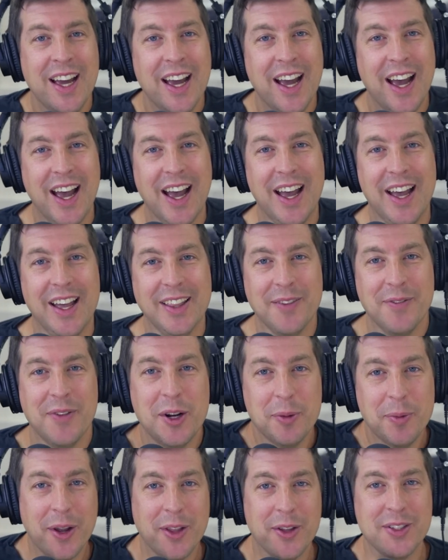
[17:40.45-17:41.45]
Uh, the
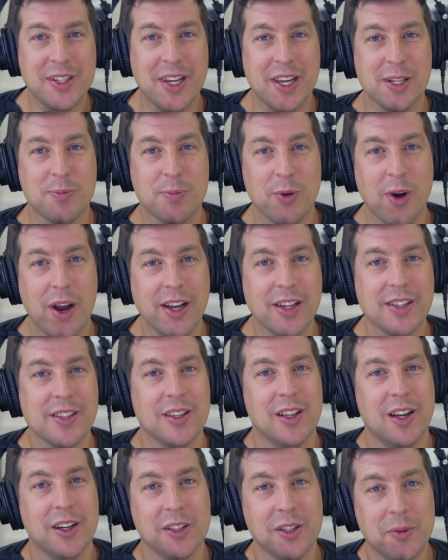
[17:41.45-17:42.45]
middle brother takes breaks
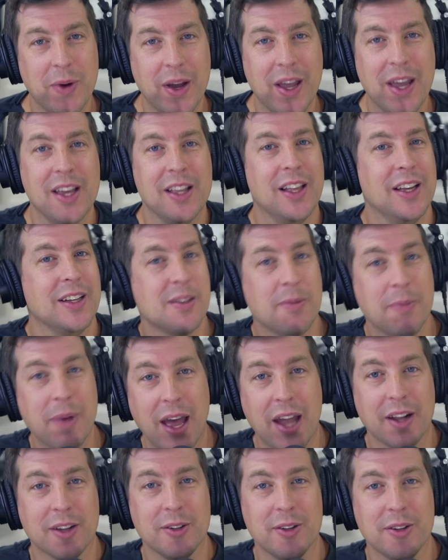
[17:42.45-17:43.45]
along the way, like
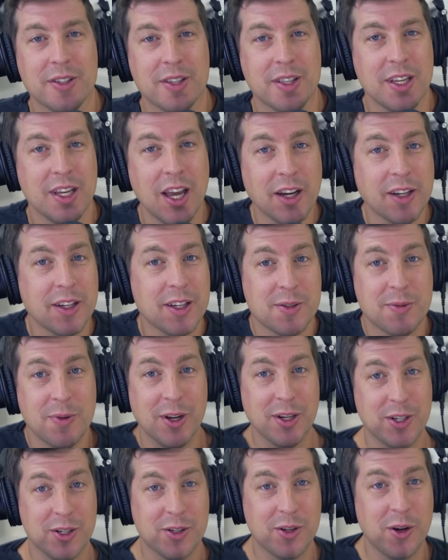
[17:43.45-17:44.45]
sabbaticals, and the youngest
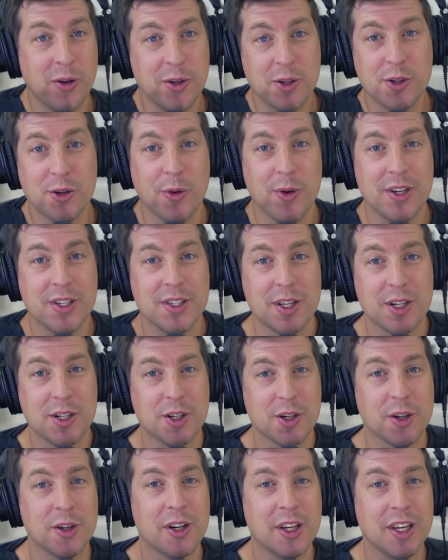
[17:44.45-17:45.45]
one just enjoys the
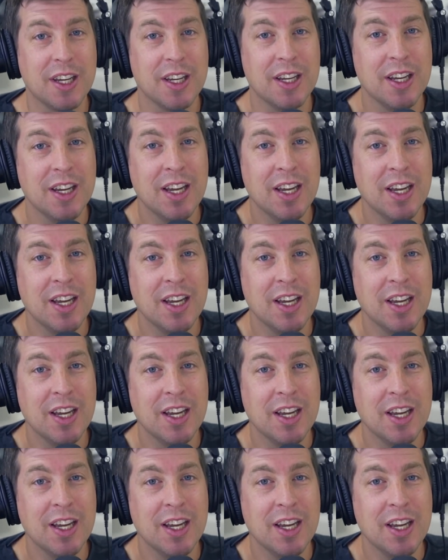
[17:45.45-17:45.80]
journey.